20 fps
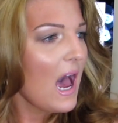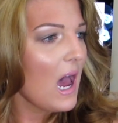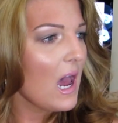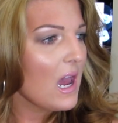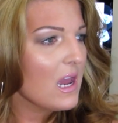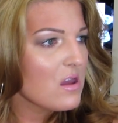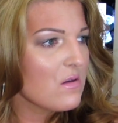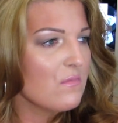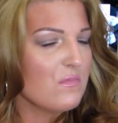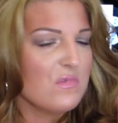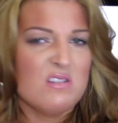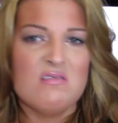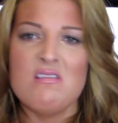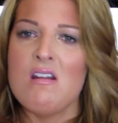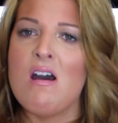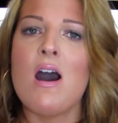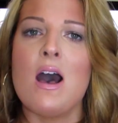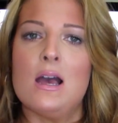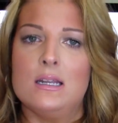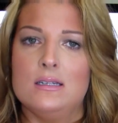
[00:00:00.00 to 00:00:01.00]
I am
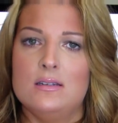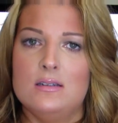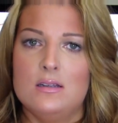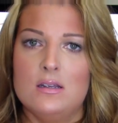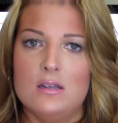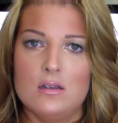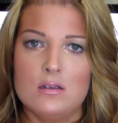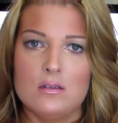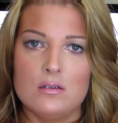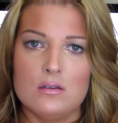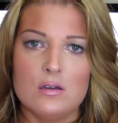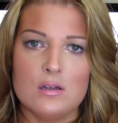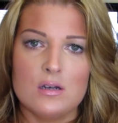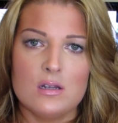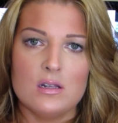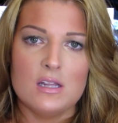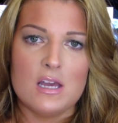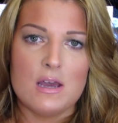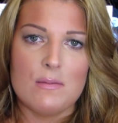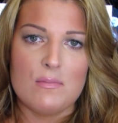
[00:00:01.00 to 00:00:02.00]
not
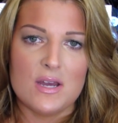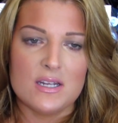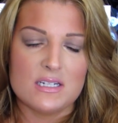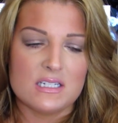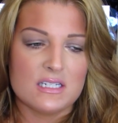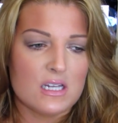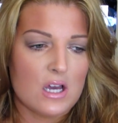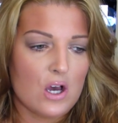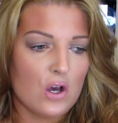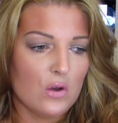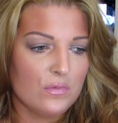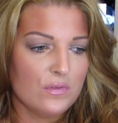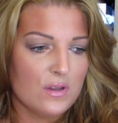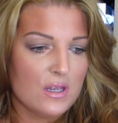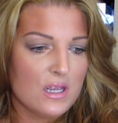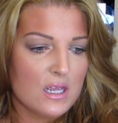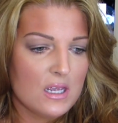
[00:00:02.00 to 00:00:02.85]
gonna let myself